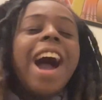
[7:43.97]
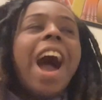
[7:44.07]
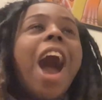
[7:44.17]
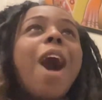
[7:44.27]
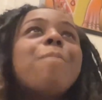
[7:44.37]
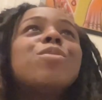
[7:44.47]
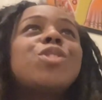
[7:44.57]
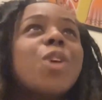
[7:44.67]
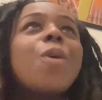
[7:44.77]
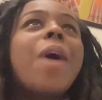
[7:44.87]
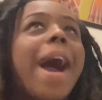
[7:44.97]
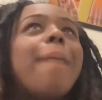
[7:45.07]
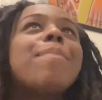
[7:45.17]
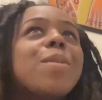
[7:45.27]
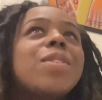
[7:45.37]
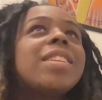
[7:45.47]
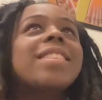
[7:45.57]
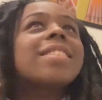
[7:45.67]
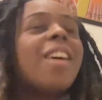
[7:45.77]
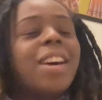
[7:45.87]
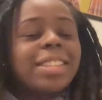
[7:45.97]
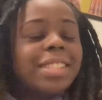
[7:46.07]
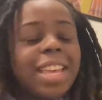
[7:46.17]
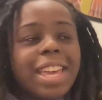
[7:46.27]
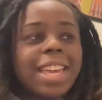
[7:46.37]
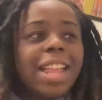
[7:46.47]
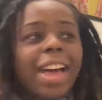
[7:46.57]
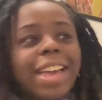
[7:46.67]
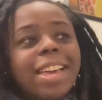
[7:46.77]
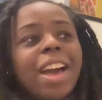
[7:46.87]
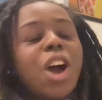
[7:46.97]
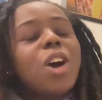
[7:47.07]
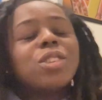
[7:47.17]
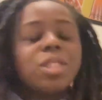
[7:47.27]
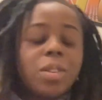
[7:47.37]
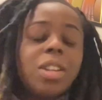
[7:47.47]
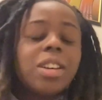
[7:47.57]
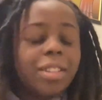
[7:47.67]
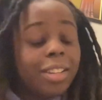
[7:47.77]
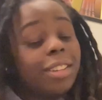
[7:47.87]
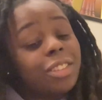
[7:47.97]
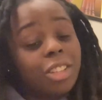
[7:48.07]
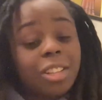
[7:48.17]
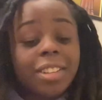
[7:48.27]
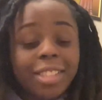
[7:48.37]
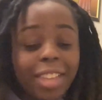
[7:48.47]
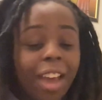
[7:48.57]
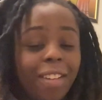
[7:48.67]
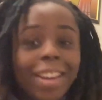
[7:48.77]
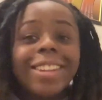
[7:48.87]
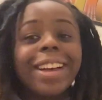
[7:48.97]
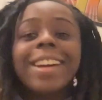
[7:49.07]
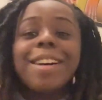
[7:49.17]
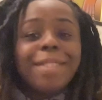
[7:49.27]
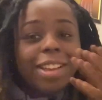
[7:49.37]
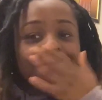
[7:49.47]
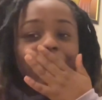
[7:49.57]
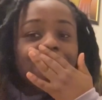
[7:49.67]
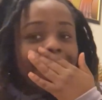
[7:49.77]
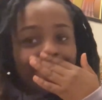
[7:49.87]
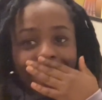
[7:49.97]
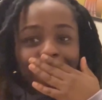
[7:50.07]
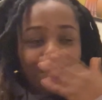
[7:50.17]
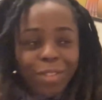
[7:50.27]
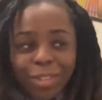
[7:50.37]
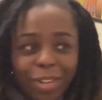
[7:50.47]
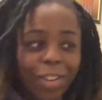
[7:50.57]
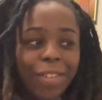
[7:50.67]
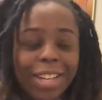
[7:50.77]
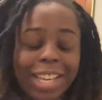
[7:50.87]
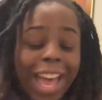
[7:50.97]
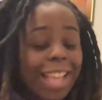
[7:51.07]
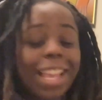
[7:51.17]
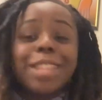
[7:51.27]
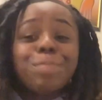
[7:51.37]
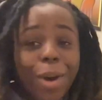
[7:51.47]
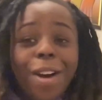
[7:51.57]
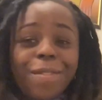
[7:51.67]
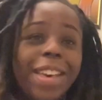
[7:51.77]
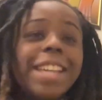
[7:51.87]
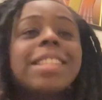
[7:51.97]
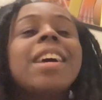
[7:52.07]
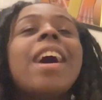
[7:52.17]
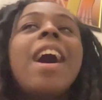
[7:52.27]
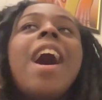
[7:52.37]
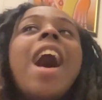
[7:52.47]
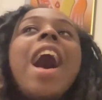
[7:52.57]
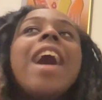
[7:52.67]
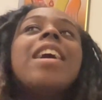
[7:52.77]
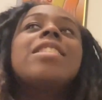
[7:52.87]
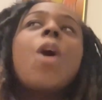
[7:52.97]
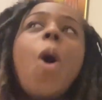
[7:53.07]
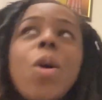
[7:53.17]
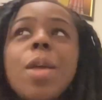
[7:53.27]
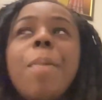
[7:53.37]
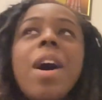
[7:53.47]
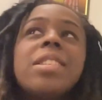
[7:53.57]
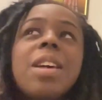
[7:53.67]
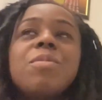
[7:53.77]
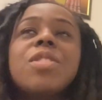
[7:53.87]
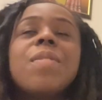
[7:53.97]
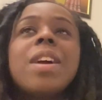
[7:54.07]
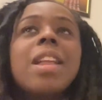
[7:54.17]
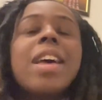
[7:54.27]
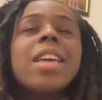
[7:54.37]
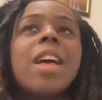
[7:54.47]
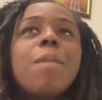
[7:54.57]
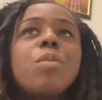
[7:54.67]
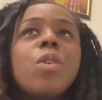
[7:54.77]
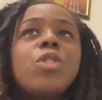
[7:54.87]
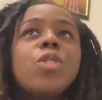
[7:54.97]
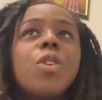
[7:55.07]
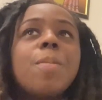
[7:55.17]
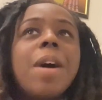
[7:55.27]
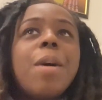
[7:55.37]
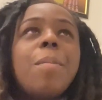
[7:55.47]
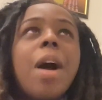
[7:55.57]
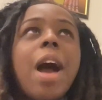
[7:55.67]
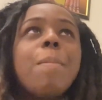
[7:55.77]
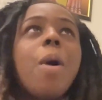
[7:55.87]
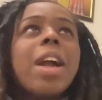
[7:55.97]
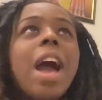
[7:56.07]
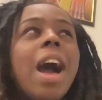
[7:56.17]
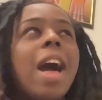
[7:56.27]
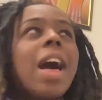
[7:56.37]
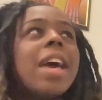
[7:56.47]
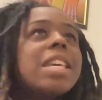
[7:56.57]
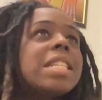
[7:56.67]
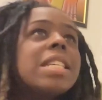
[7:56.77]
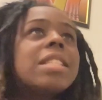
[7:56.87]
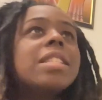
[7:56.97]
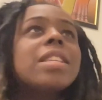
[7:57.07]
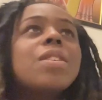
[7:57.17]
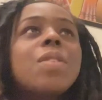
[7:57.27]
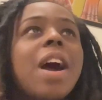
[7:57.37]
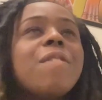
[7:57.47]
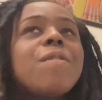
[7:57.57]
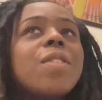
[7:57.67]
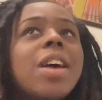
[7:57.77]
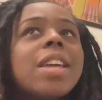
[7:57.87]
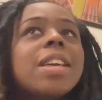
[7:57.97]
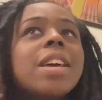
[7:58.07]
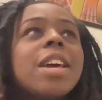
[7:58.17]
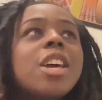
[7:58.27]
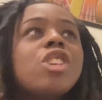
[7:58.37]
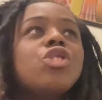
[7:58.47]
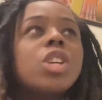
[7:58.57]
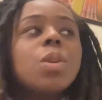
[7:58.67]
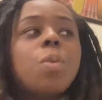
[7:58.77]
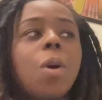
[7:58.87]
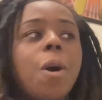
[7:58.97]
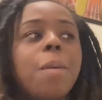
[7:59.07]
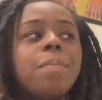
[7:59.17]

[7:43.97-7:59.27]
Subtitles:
I'm so happy with this casting. Like, Azula, she looks scary. Like, I'm actually already scared of Azula already, and that's perfect. The only person I'm just very like, I'm not sure about, but I'm kind of still, I feel like, do you know what?